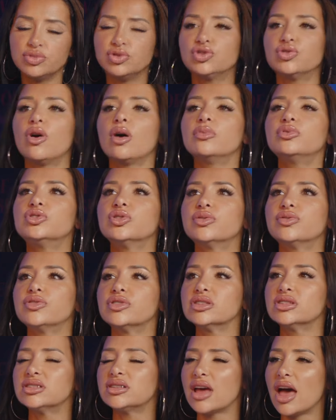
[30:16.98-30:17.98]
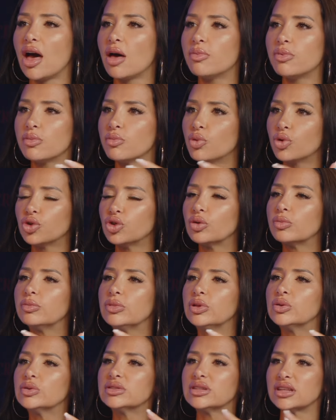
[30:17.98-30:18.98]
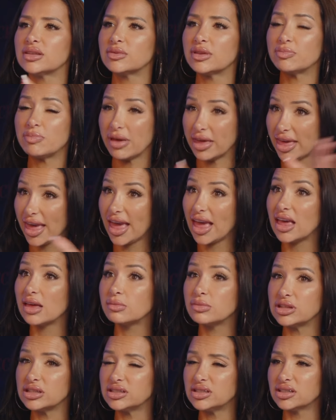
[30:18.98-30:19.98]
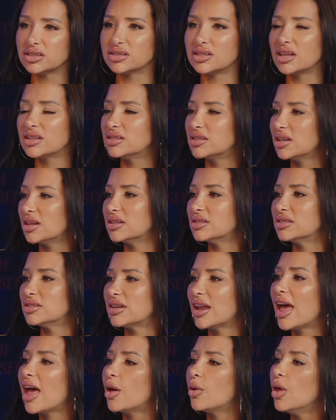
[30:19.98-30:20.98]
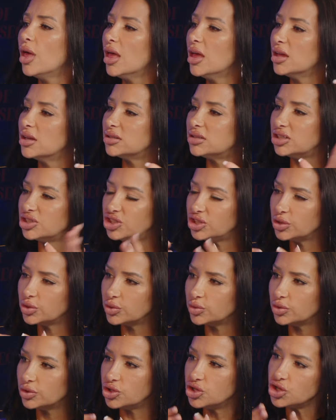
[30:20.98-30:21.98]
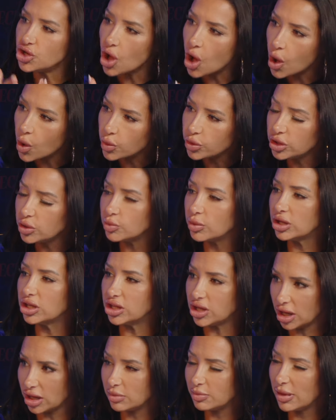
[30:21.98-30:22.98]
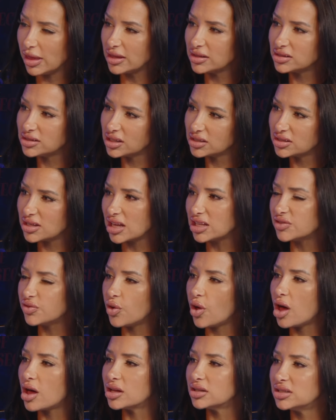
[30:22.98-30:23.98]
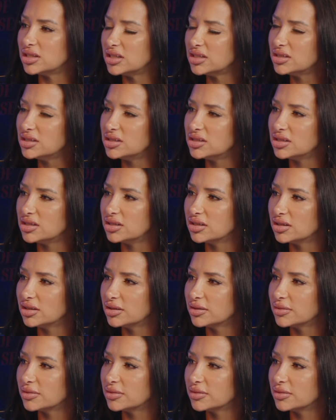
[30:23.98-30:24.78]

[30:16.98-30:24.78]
dropped your first album or your music became the success it is now, did you know you were going to be a successful artist?